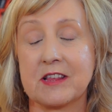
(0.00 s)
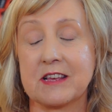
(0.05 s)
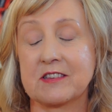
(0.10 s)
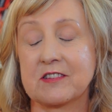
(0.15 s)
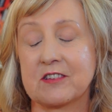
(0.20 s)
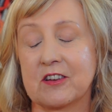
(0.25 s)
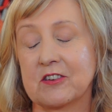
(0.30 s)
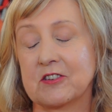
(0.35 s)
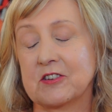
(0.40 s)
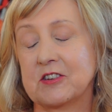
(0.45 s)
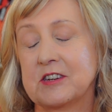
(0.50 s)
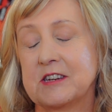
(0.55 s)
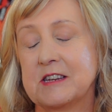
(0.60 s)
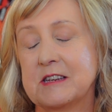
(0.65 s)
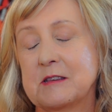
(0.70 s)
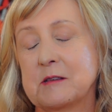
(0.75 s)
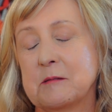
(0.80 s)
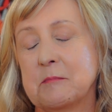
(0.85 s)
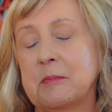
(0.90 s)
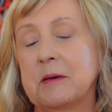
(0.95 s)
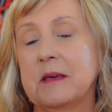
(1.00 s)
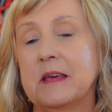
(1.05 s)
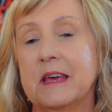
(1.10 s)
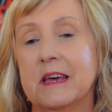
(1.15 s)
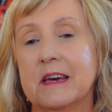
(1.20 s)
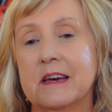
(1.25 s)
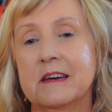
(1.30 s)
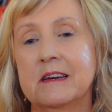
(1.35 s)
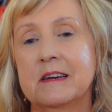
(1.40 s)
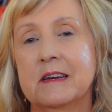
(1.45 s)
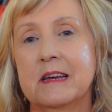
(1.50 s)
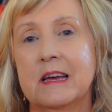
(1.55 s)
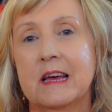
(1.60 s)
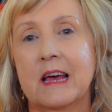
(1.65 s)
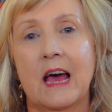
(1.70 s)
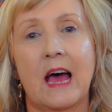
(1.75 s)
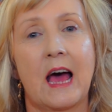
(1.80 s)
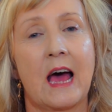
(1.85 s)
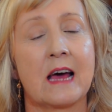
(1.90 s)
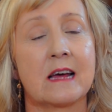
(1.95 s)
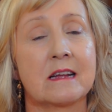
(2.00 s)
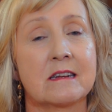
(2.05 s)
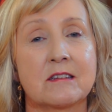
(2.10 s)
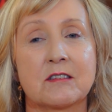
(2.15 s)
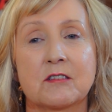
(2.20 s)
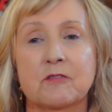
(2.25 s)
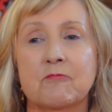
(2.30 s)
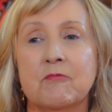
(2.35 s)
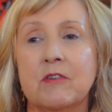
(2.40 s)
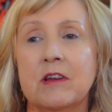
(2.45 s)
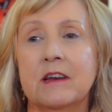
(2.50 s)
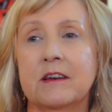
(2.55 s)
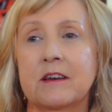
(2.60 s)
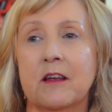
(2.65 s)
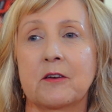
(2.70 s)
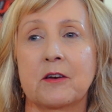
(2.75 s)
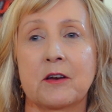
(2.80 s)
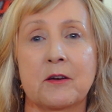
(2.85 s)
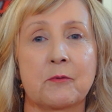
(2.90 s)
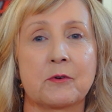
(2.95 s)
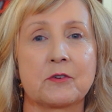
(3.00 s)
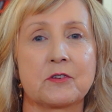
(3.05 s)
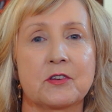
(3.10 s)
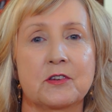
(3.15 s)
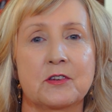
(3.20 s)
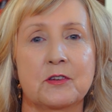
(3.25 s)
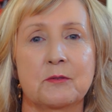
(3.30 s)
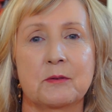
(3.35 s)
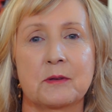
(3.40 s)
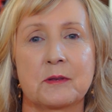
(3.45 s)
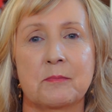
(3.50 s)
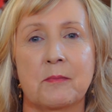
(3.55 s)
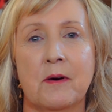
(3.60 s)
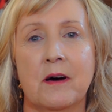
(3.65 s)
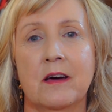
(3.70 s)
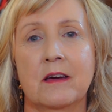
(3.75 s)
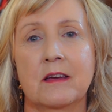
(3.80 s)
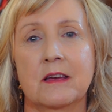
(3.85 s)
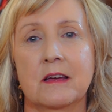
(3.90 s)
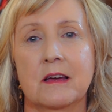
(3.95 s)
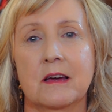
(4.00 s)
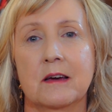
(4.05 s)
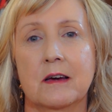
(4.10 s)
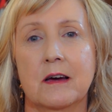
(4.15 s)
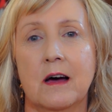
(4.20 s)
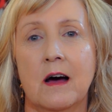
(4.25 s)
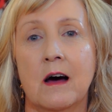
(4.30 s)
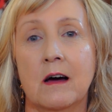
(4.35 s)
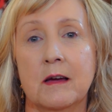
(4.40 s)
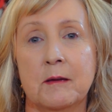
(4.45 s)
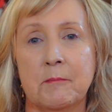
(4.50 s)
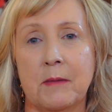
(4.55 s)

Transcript: they're starting to disappear and I really don't know what to do with my eye